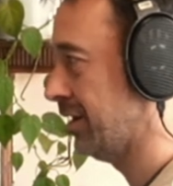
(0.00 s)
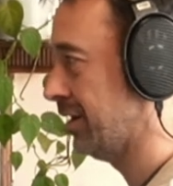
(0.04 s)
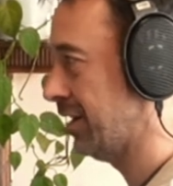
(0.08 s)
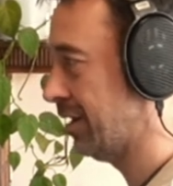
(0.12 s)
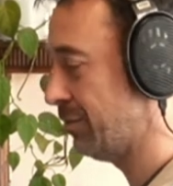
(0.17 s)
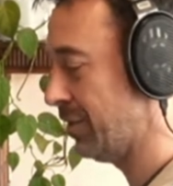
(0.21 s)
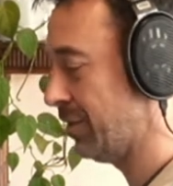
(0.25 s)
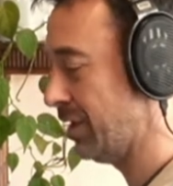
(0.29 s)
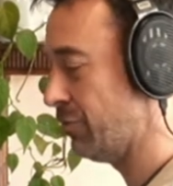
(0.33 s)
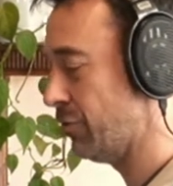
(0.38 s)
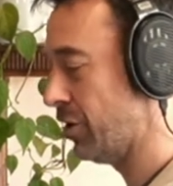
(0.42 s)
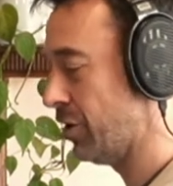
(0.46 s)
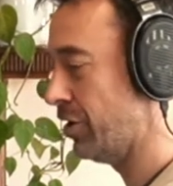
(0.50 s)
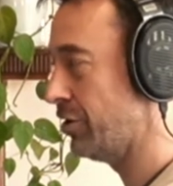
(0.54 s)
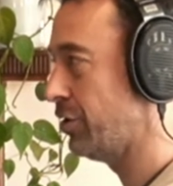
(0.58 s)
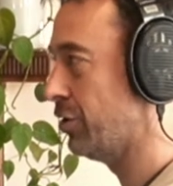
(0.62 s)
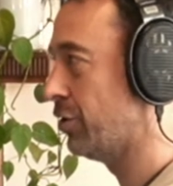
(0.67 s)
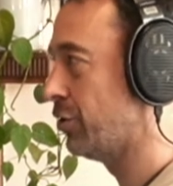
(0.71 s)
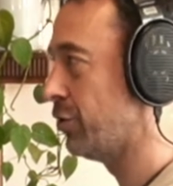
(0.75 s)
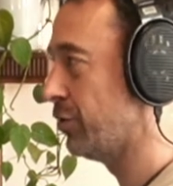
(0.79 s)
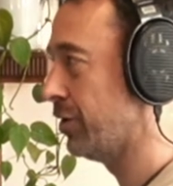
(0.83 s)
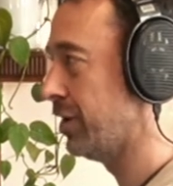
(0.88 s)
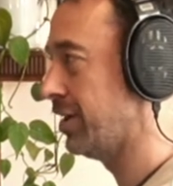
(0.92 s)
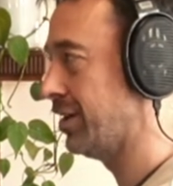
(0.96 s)
Meanwhile,
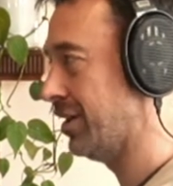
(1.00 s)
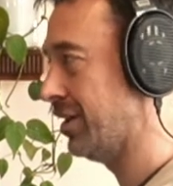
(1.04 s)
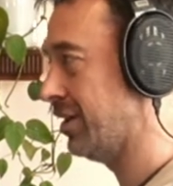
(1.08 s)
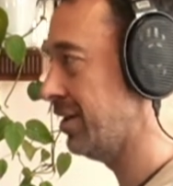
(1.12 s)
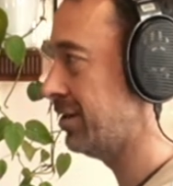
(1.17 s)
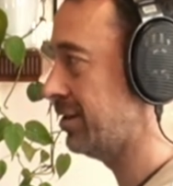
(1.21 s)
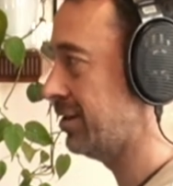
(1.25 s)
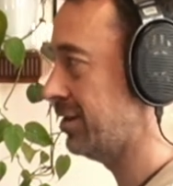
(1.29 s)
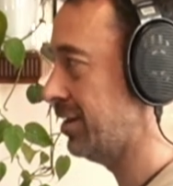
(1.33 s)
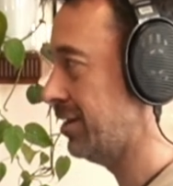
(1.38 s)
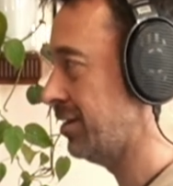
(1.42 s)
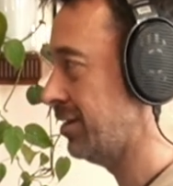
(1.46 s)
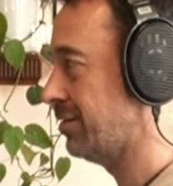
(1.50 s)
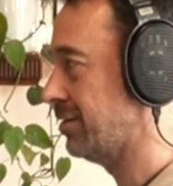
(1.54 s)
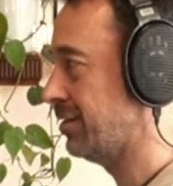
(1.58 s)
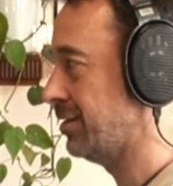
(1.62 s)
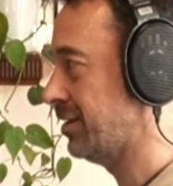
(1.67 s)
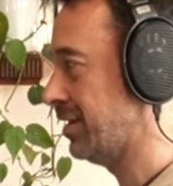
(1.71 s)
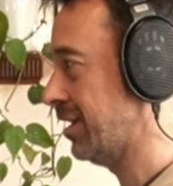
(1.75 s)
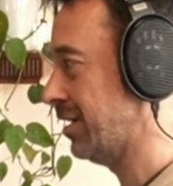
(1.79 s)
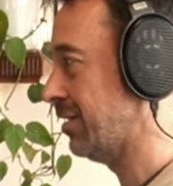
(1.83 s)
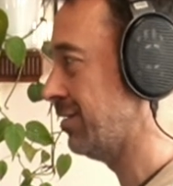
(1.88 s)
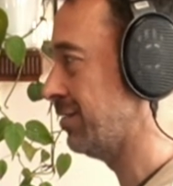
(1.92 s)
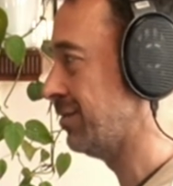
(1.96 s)
you're doing this, then
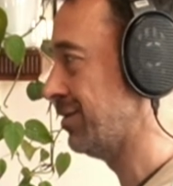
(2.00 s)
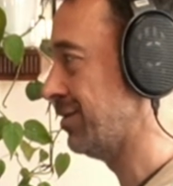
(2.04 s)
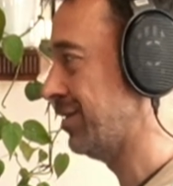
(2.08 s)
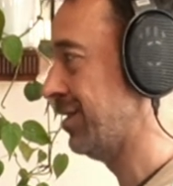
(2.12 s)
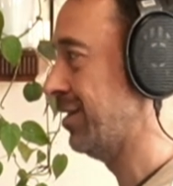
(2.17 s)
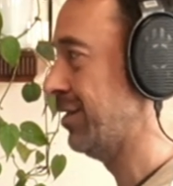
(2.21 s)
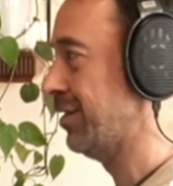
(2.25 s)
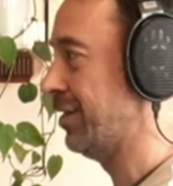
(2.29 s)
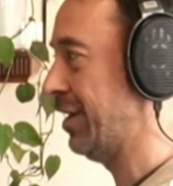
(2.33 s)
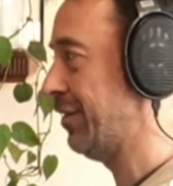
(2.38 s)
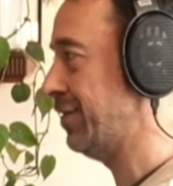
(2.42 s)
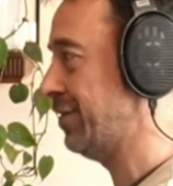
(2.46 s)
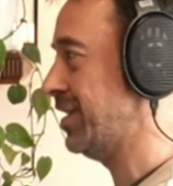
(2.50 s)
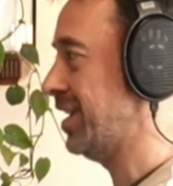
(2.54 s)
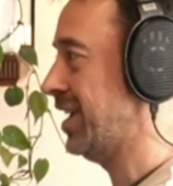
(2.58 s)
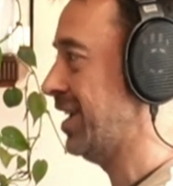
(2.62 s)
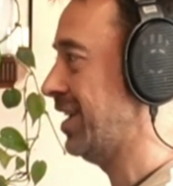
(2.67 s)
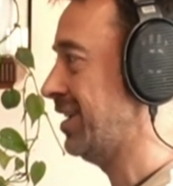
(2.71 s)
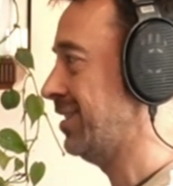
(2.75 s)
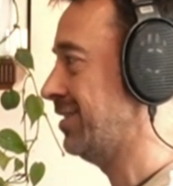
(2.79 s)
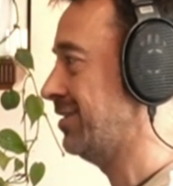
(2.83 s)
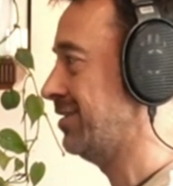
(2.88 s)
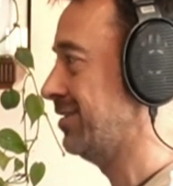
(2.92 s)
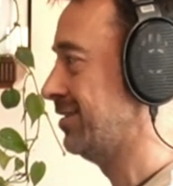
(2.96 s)
down the left
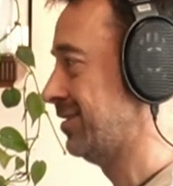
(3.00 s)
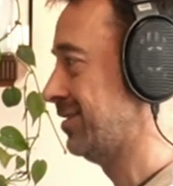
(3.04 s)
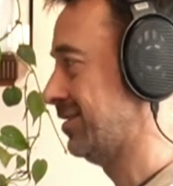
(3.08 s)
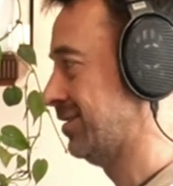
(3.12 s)
hand,